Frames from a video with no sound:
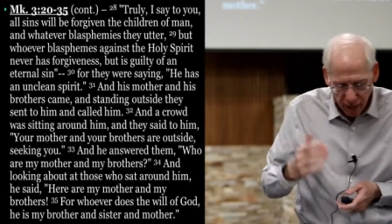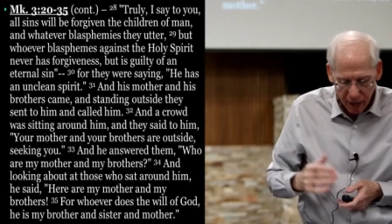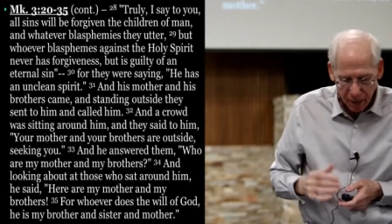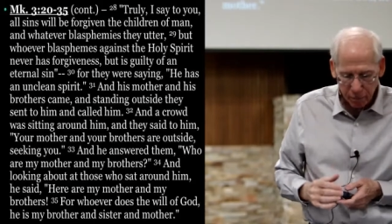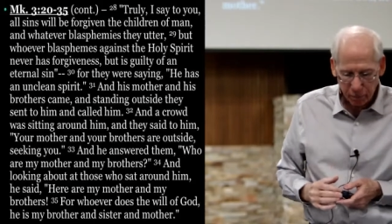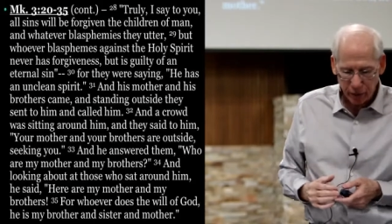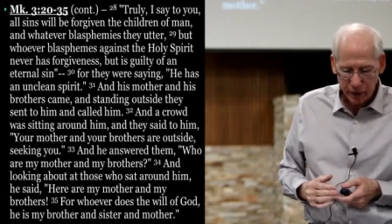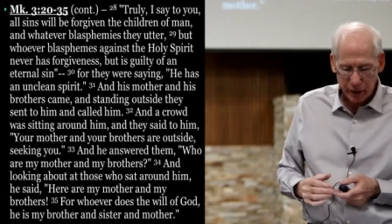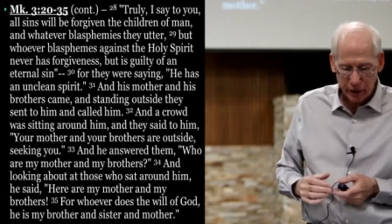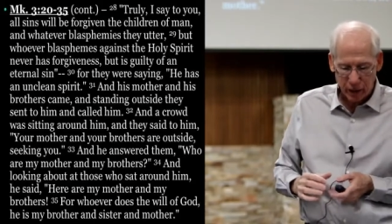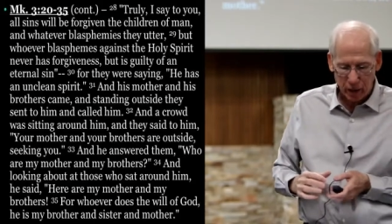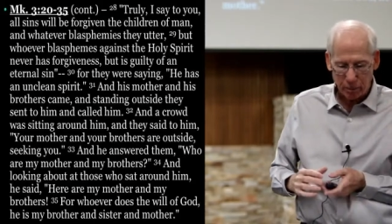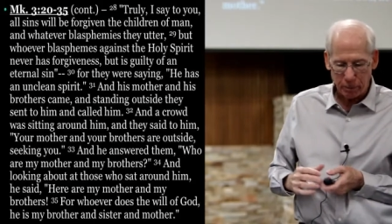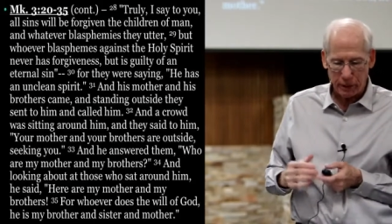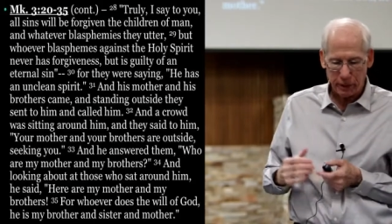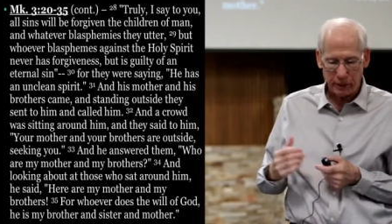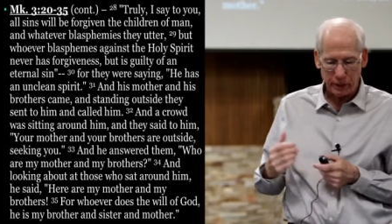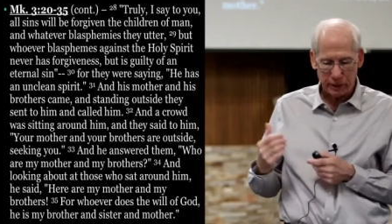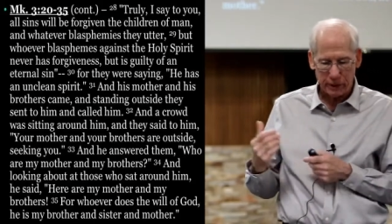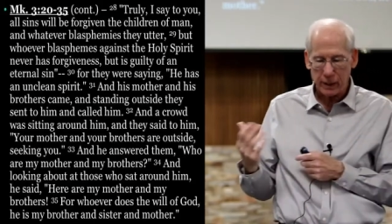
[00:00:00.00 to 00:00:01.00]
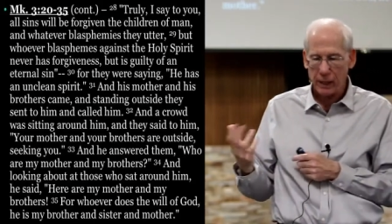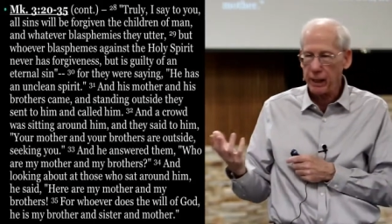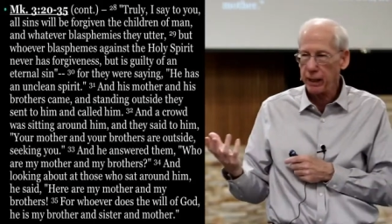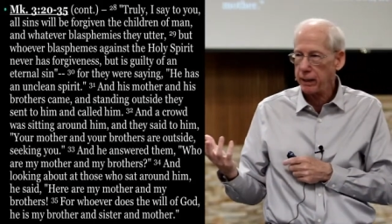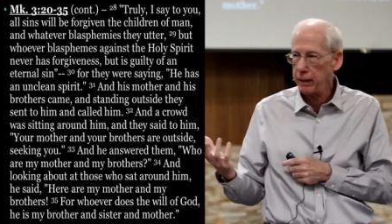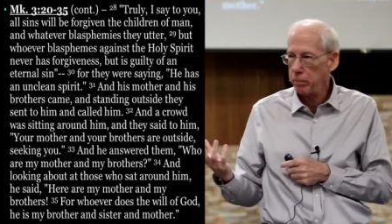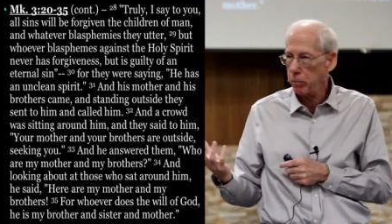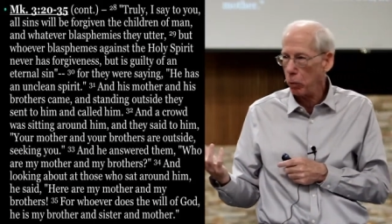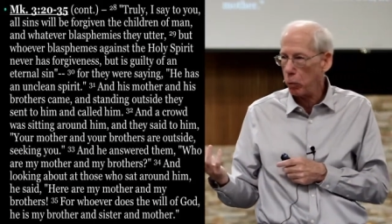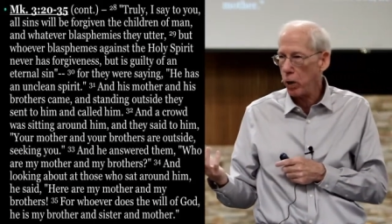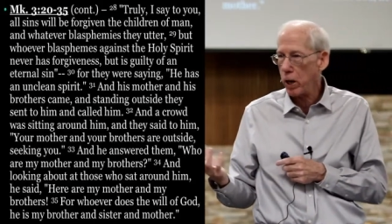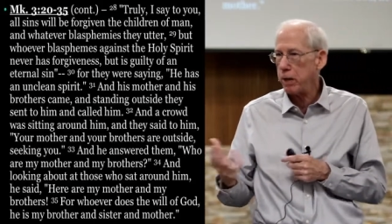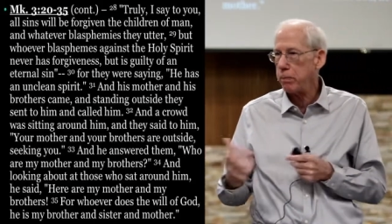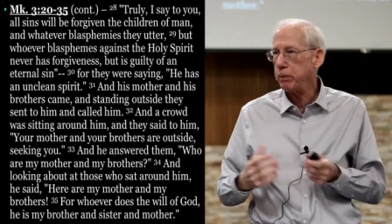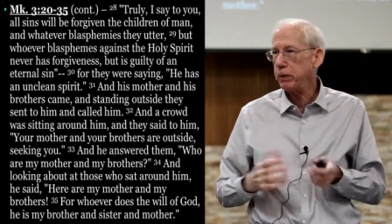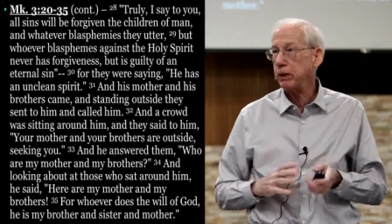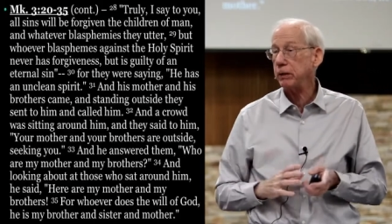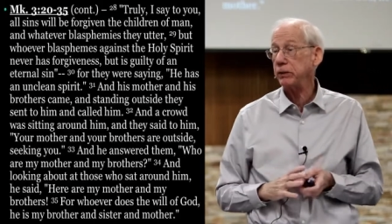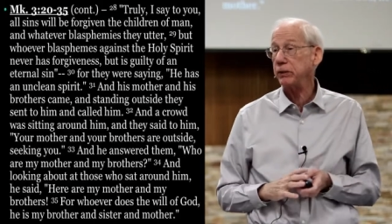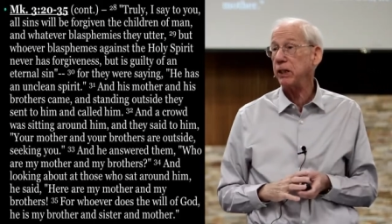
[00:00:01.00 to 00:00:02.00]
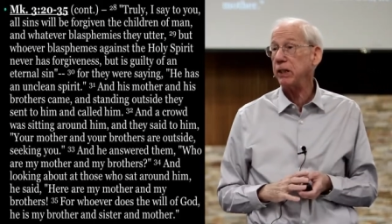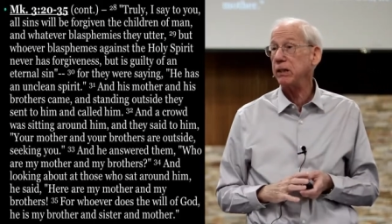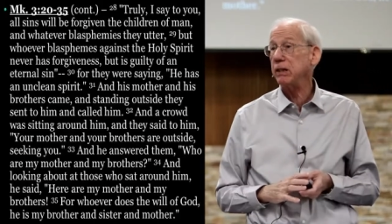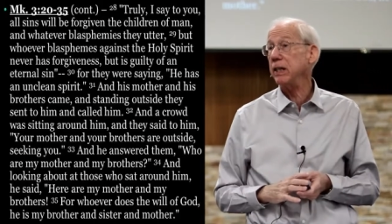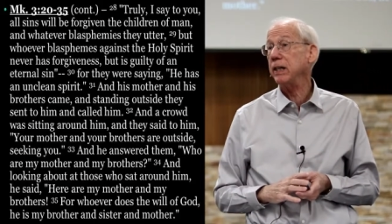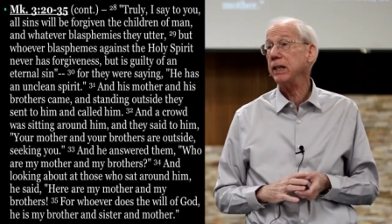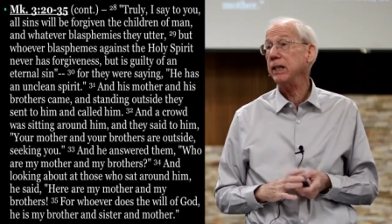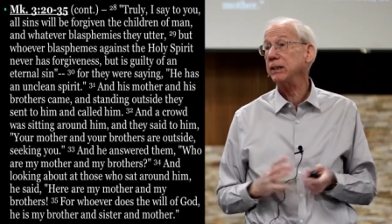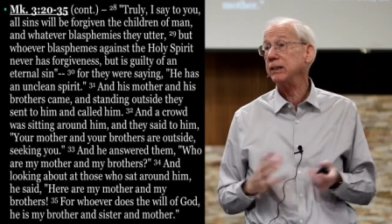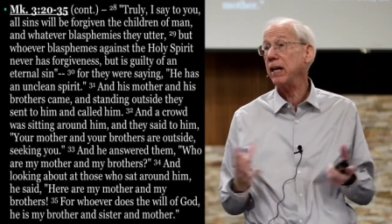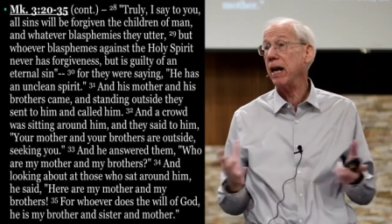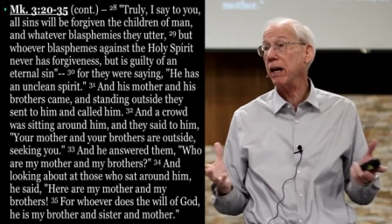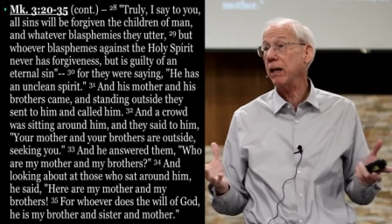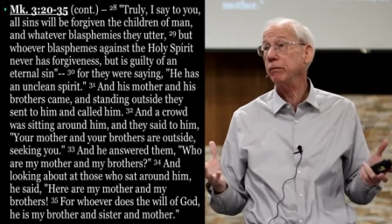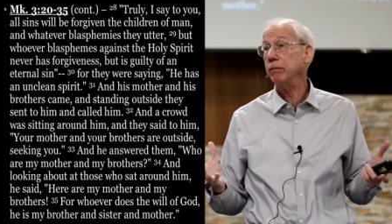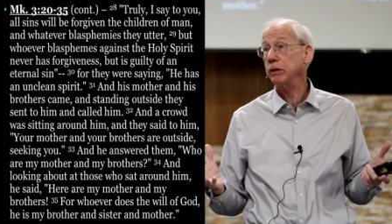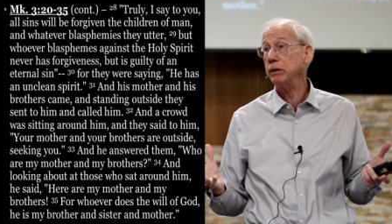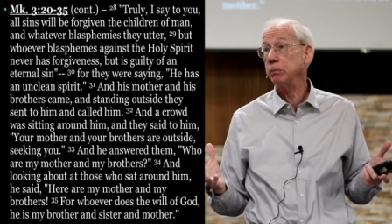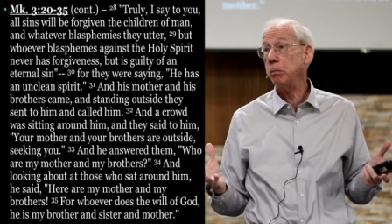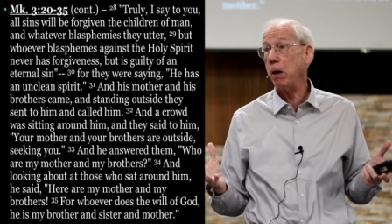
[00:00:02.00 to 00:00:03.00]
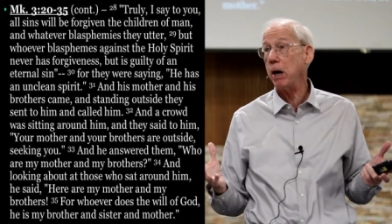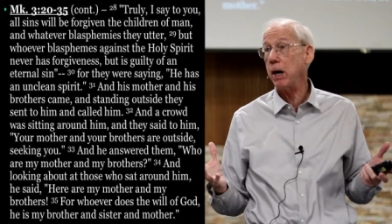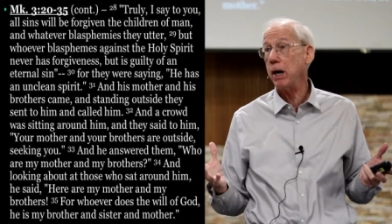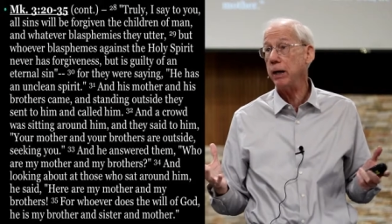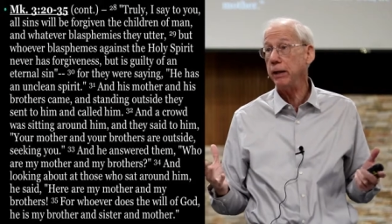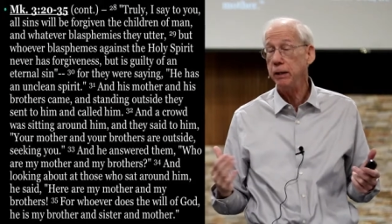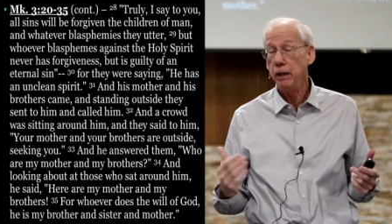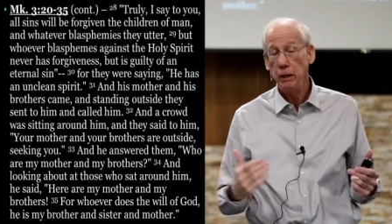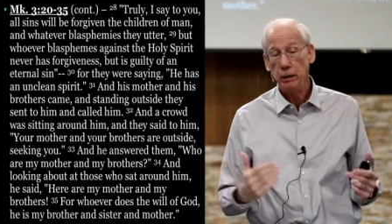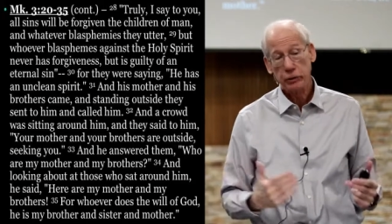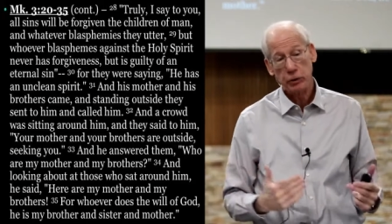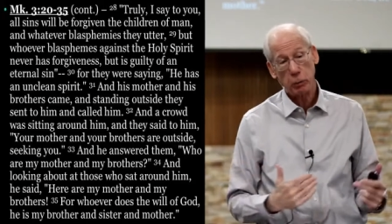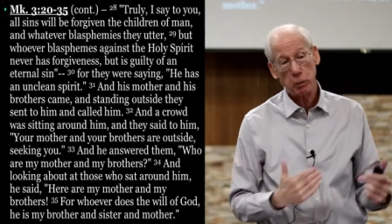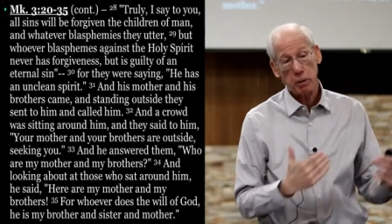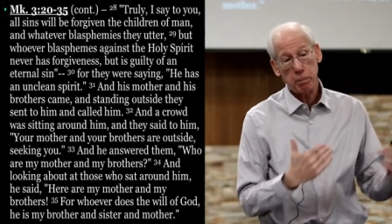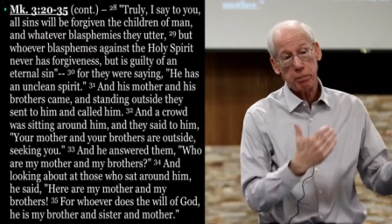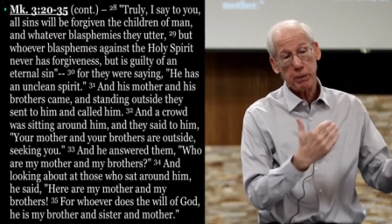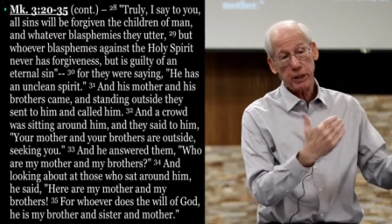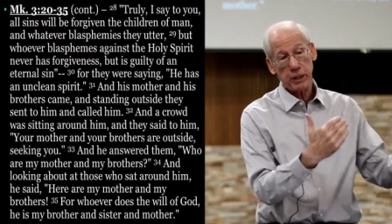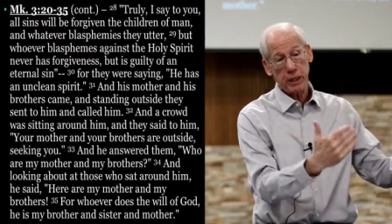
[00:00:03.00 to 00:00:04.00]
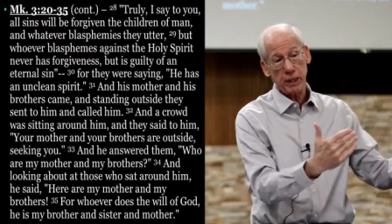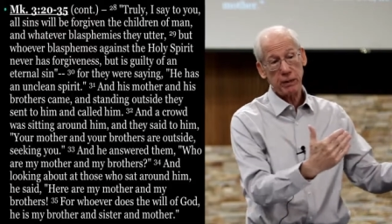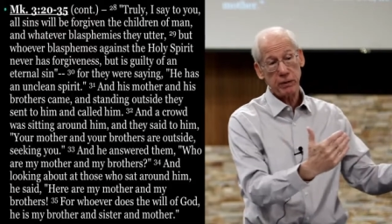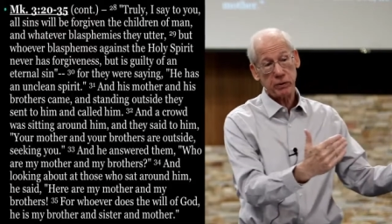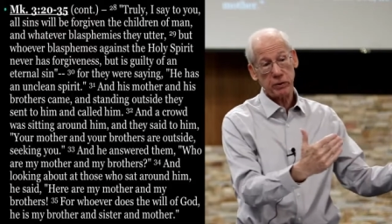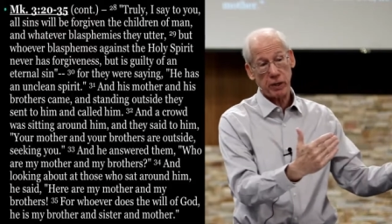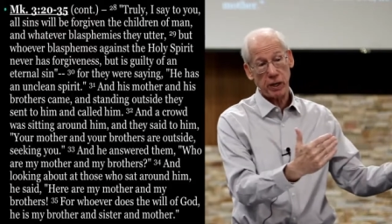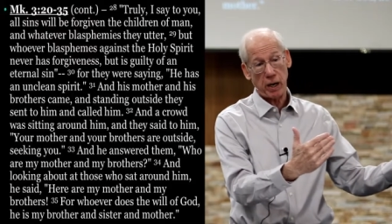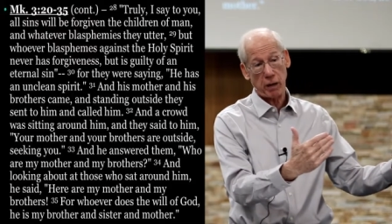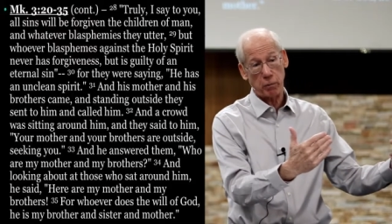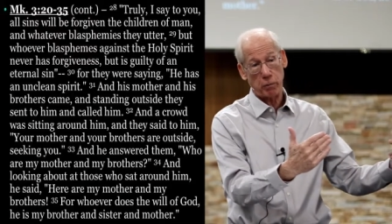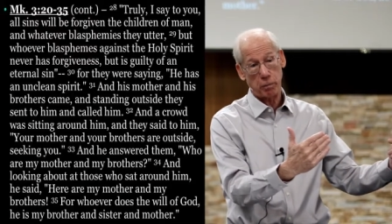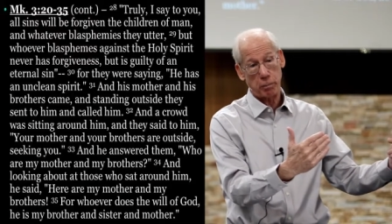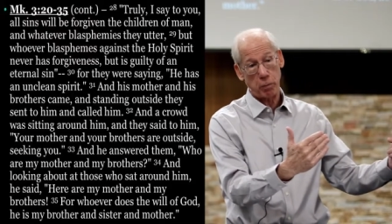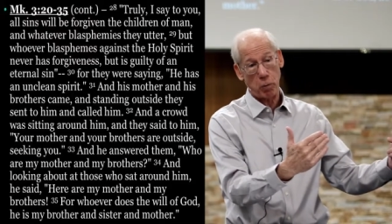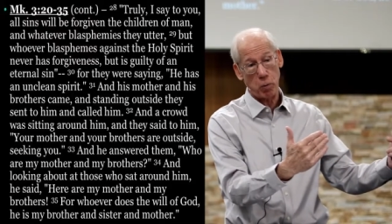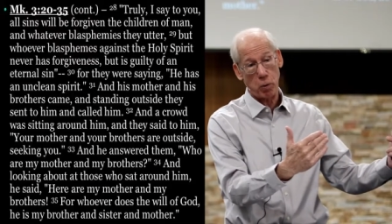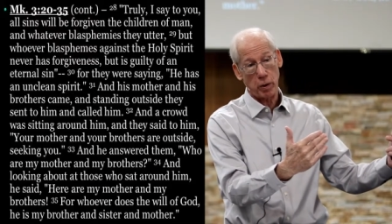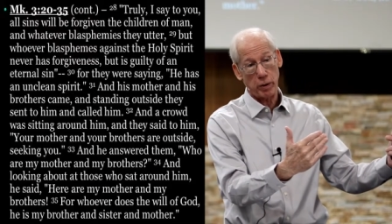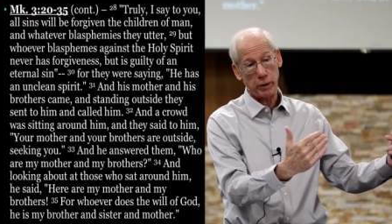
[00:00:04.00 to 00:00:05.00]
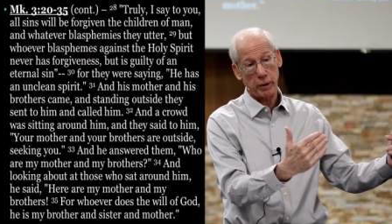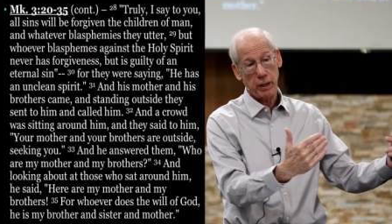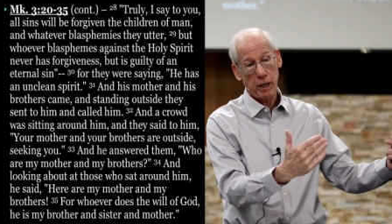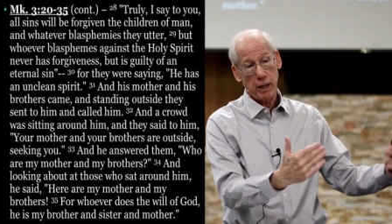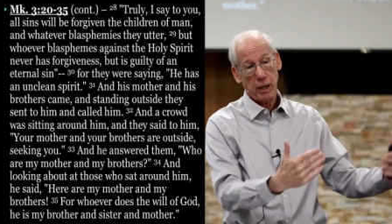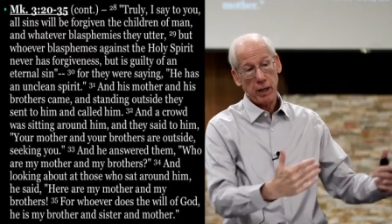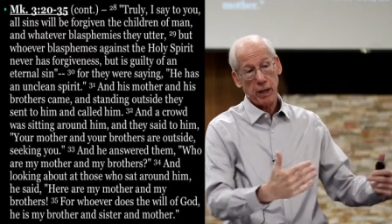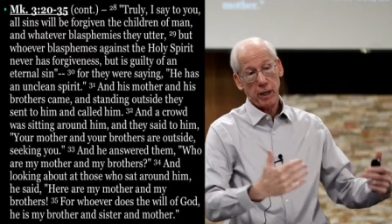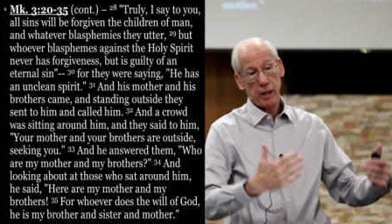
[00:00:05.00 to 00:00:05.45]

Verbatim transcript: family coming to take Him away because they think He's out of His mind. So He begins that report.